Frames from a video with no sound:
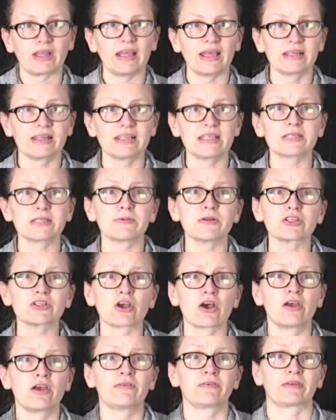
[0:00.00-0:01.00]
And this was
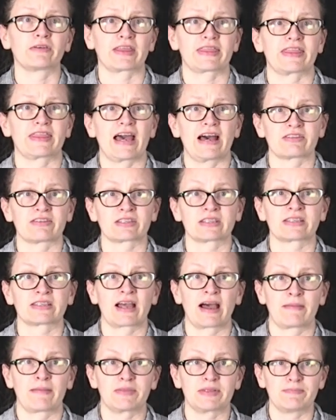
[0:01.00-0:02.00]
over a thousand
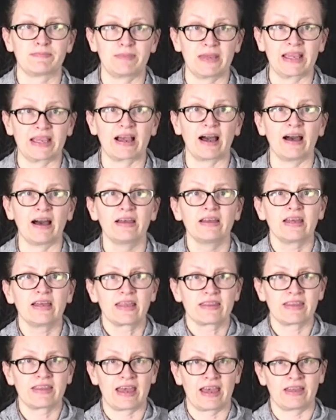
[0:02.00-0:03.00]
times bigger
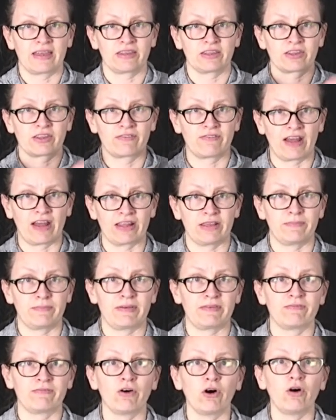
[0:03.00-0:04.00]
than the value
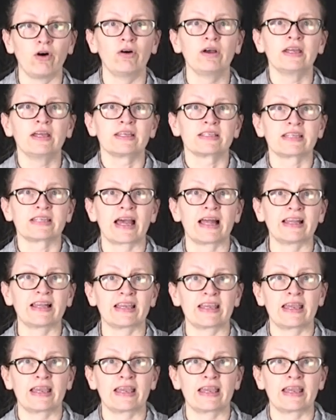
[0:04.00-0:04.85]
before, telling